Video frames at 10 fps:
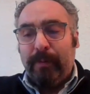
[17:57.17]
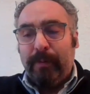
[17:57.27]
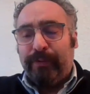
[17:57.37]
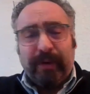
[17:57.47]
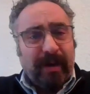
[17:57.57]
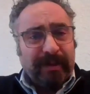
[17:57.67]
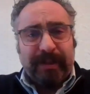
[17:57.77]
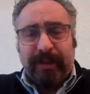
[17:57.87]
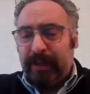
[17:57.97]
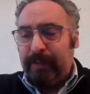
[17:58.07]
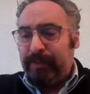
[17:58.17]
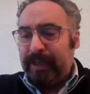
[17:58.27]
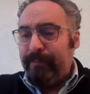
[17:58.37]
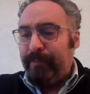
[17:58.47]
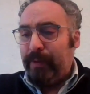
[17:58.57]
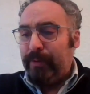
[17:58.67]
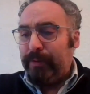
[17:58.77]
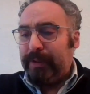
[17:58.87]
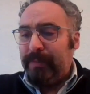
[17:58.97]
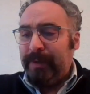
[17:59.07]
With regards to the Lib Dem
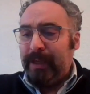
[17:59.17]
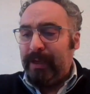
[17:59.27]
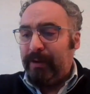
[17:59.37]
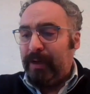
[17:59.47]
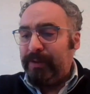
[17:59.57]
votes, they got